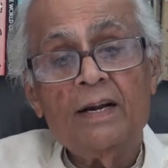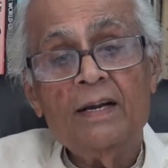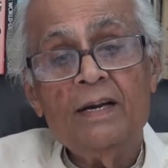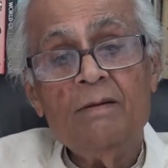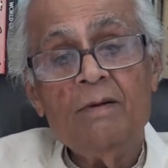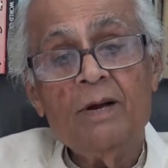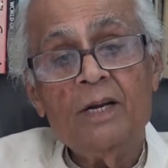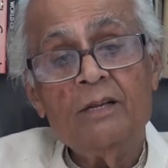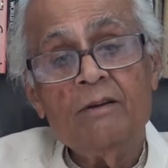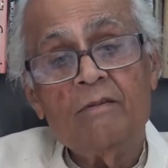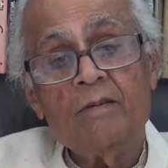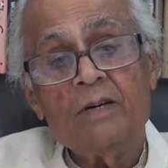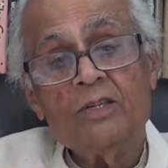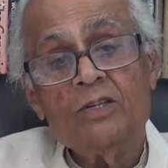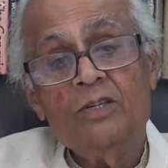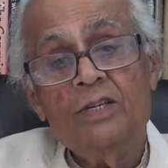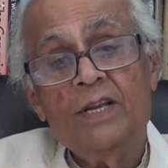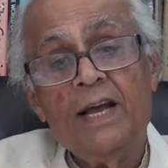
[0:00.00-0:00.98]
In other
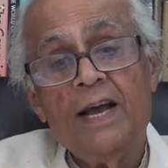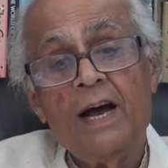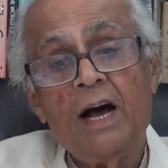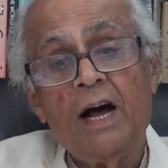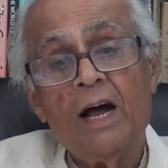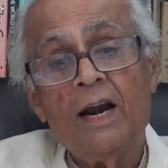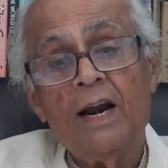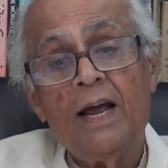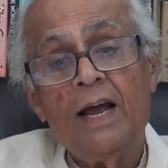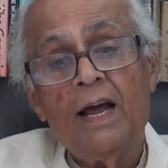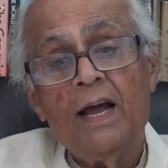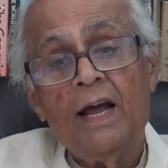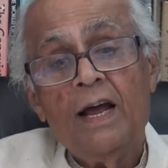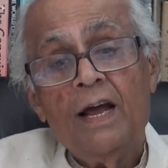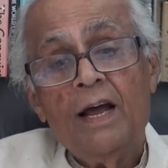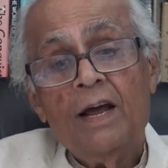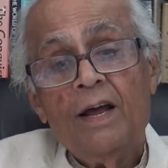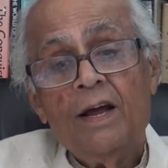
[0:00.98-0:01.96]
words, they are
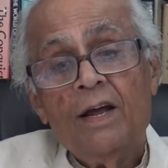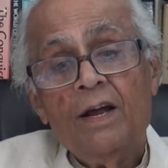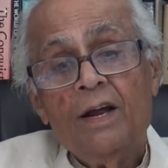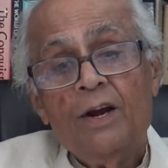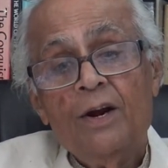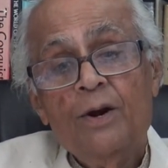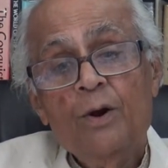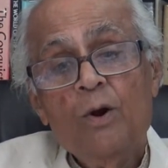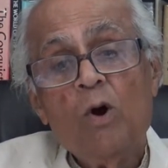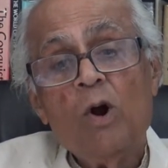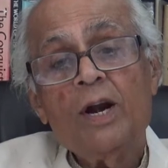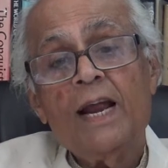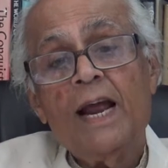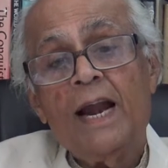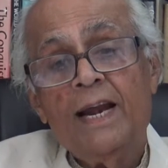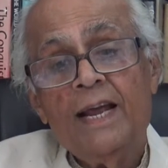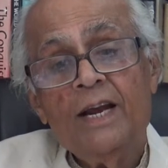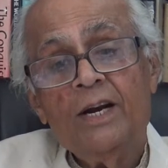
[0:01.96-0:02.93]
not
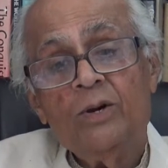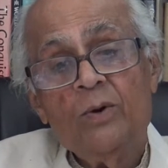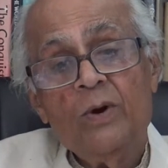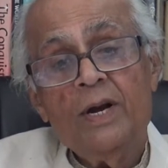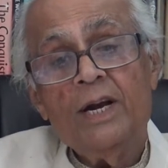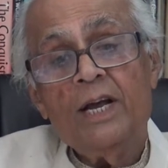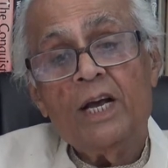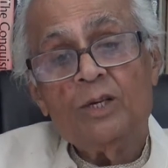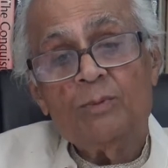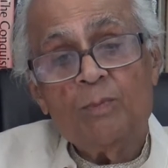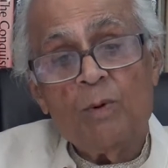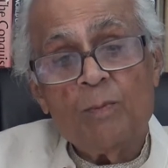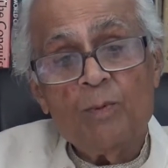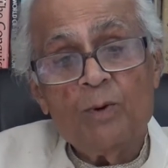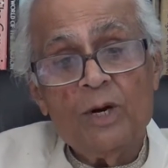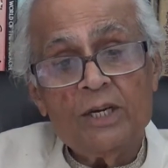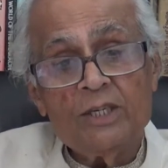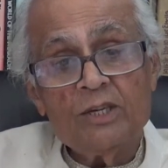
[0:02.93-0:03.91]
adding to India's
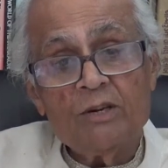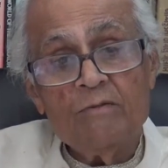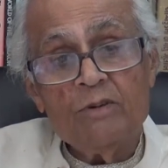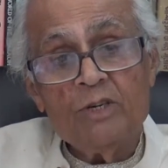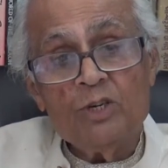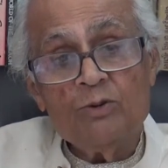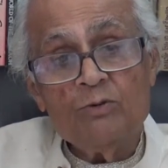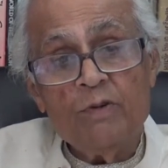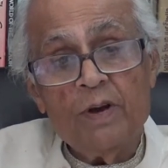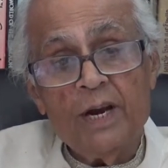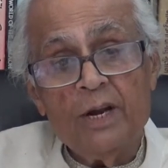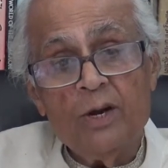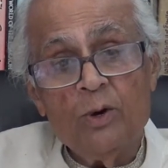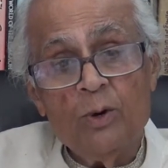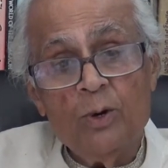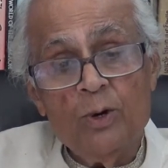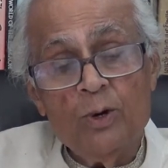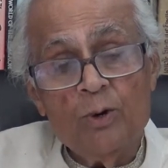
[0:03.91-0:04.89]
population, which is very
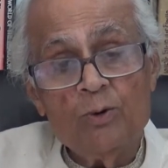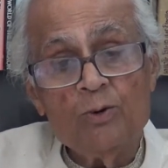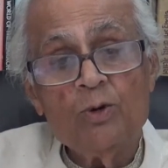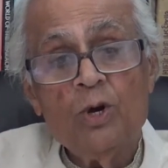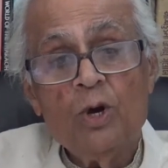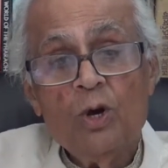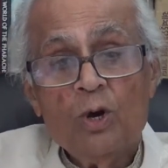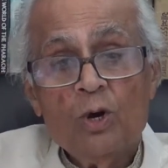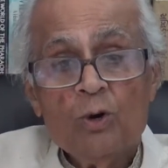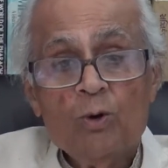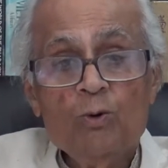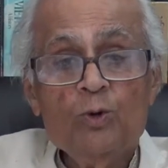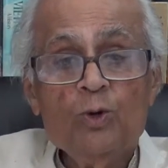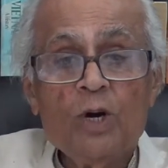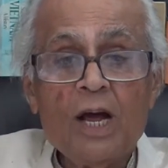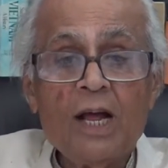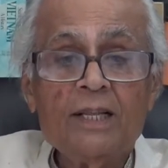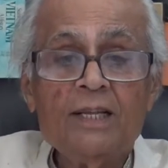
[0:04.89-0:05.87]
good news.
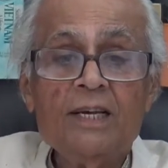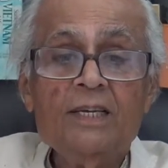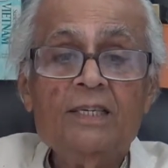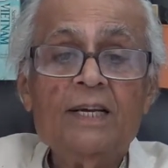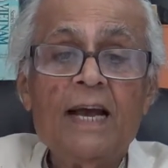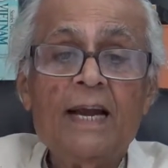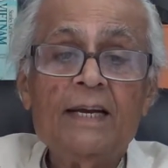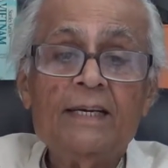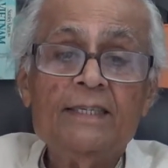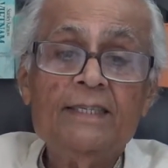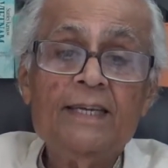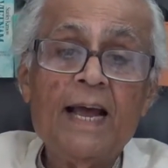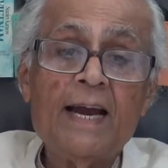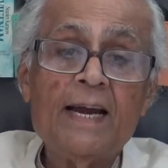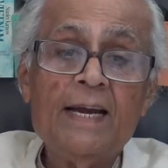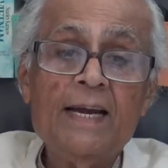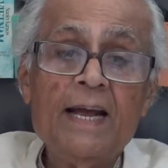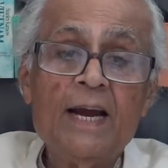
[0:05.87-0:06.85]
Gujarat is
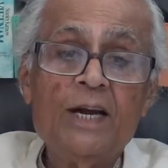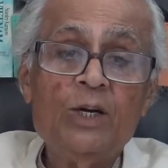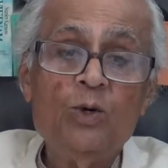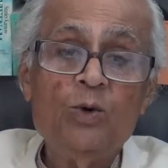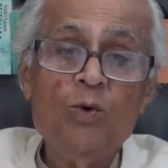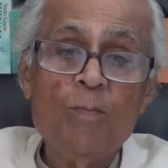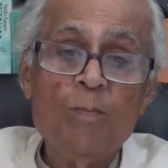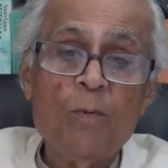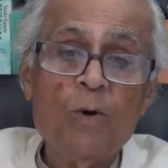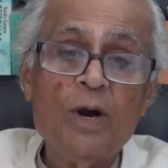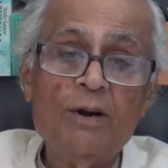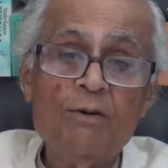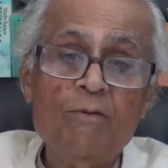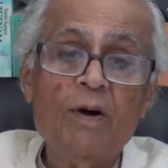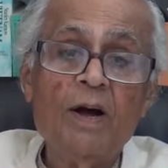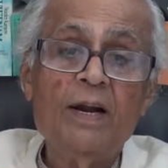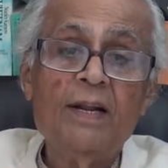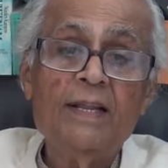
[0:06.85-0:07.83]
exactly at
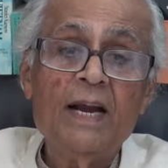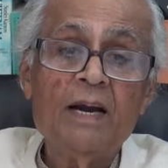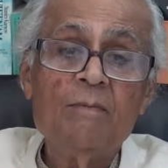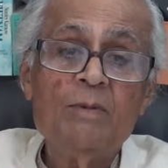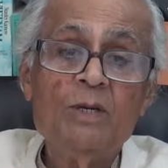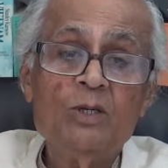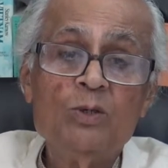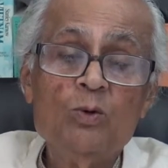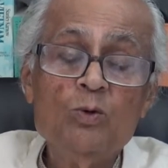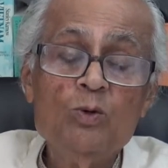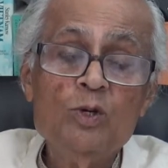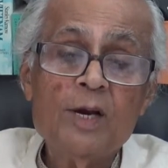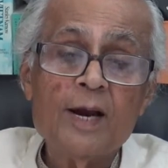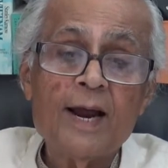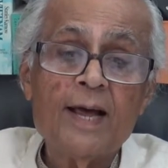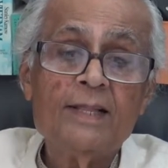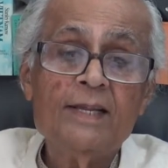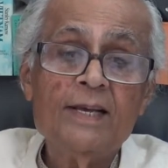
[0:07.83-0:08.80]
2.1. That means
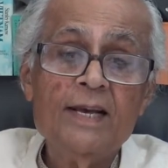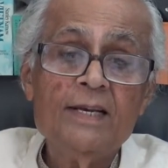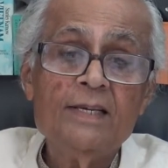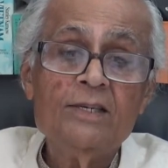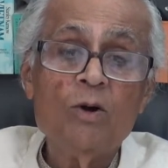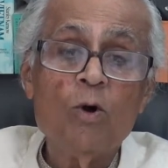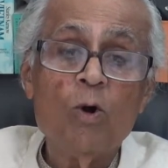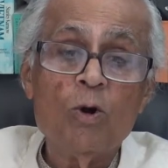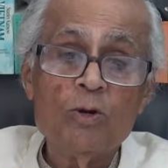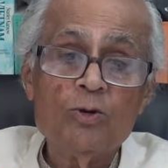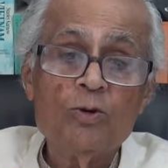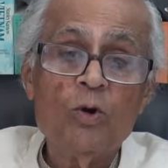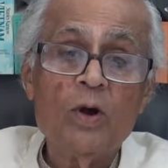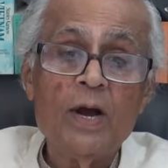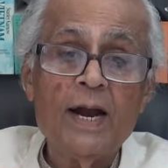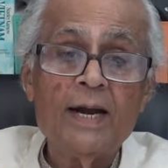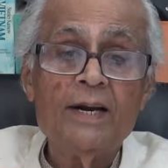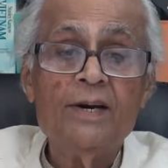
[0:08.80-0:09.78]
Gujarat is
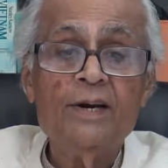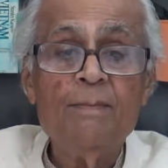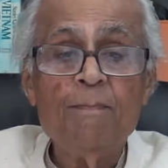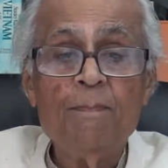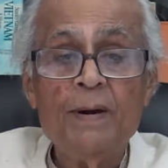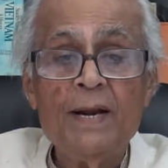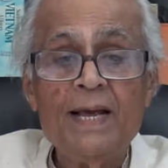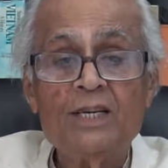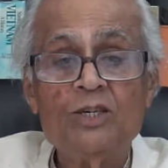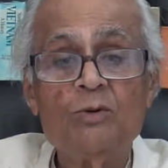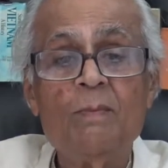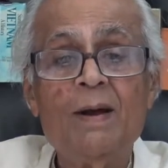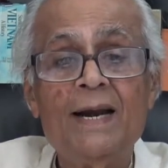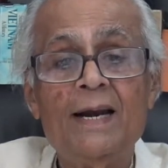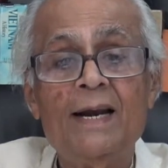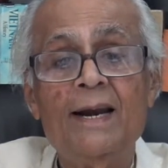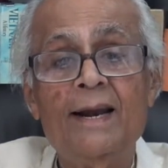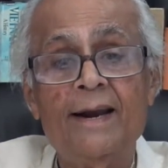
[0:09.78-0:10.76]
also at
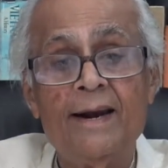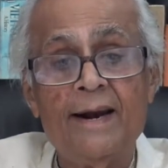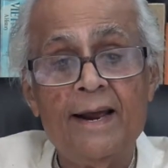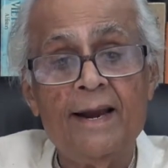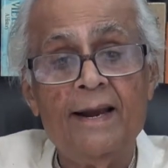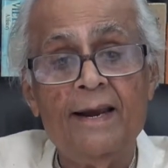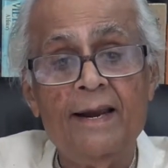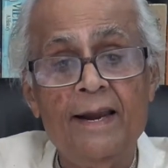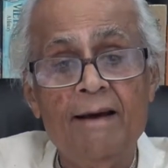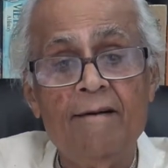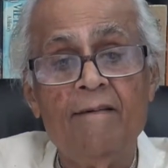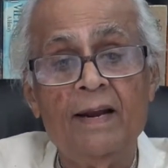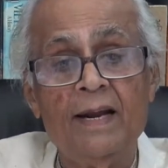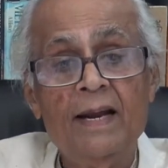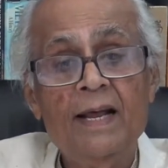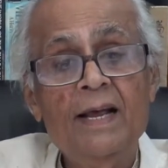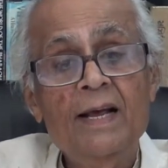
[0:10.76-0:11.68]
replacement level.